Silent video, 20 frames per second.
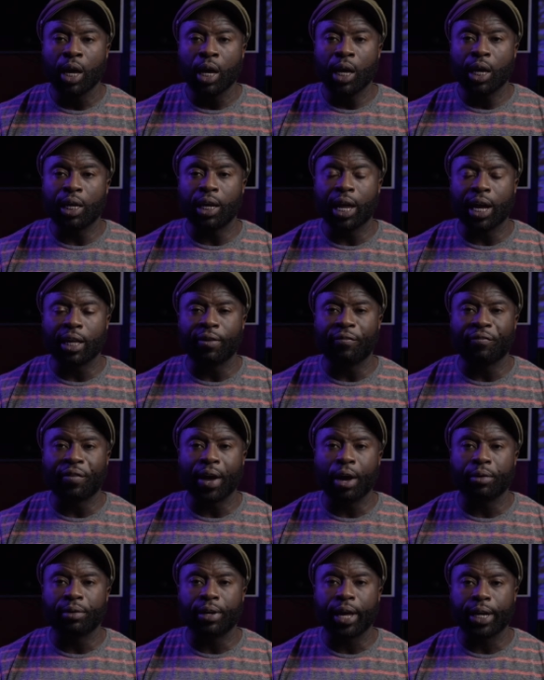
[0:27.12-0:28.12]
He laid the
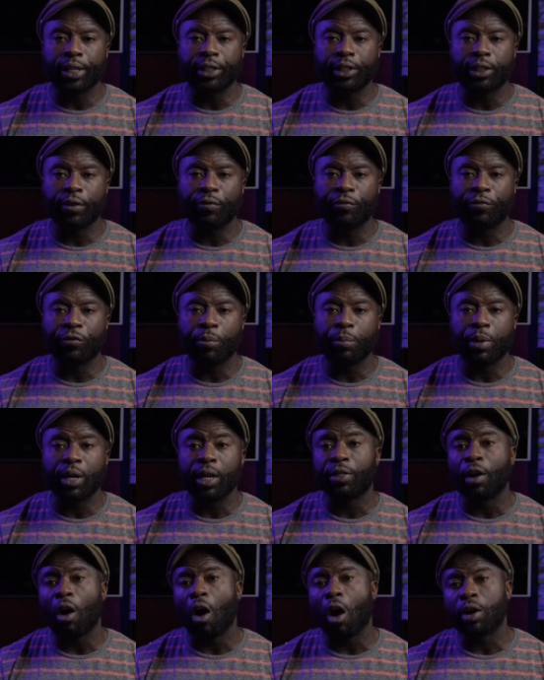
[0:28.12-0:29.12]
foundation for many
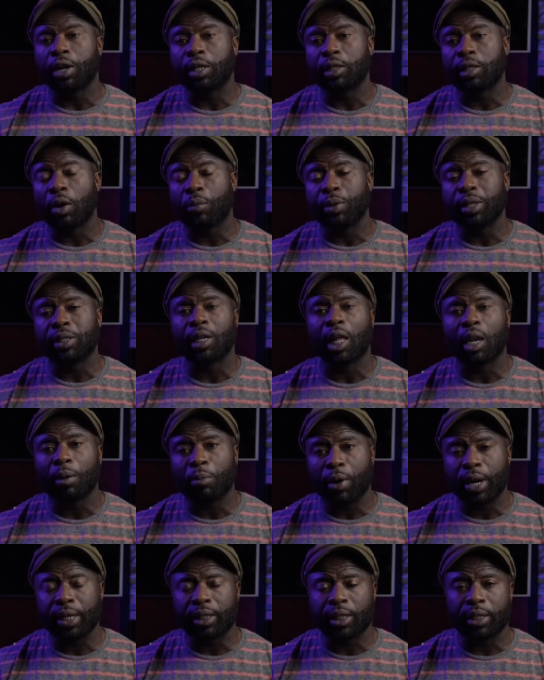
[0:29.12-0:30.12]
of the artists that we
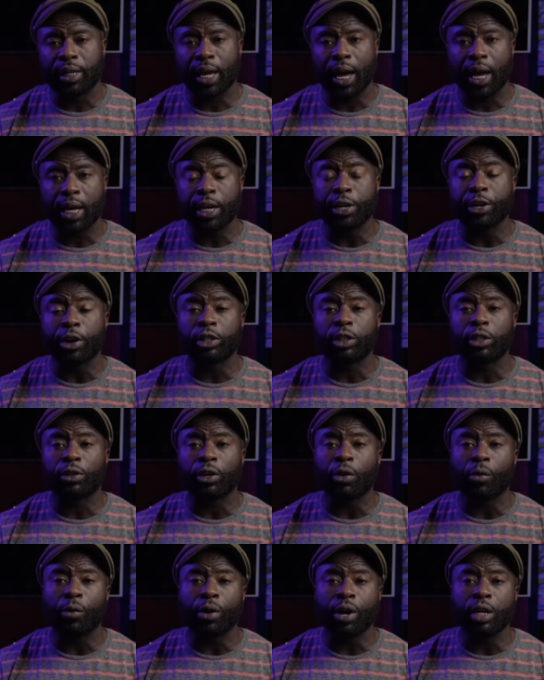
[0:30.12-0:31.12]
celebrate today. He nurtured the
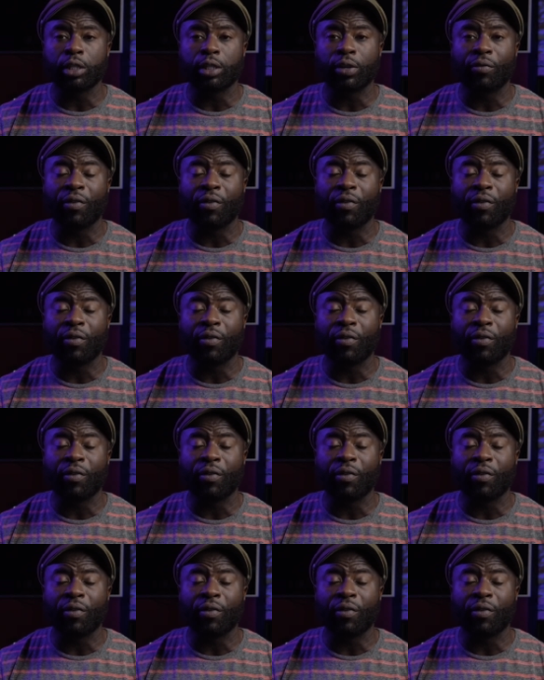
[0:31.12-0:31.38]
careers of